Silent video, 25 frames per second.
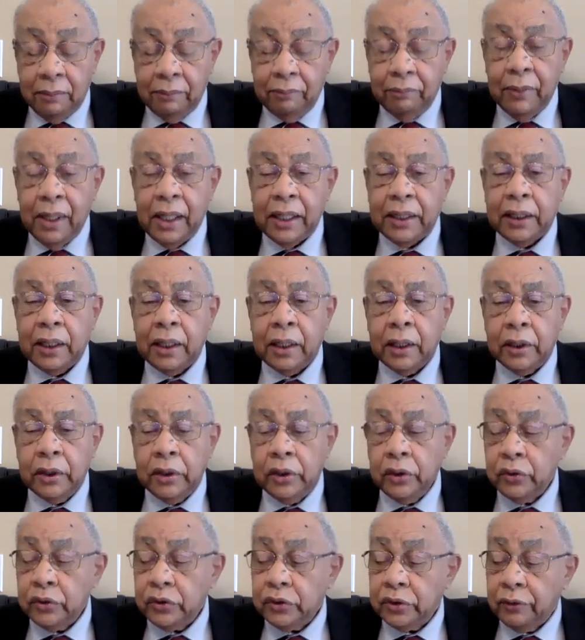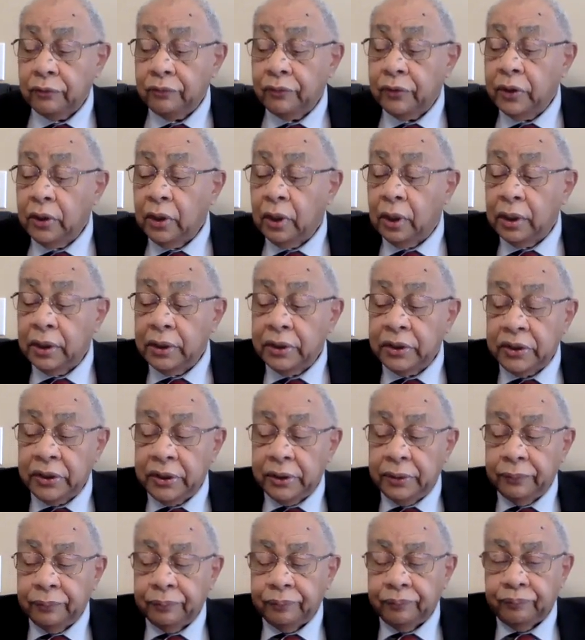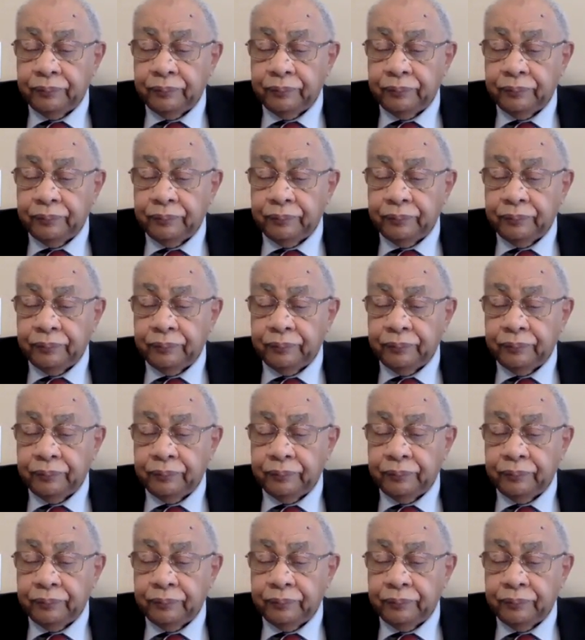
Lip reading: making use of theology.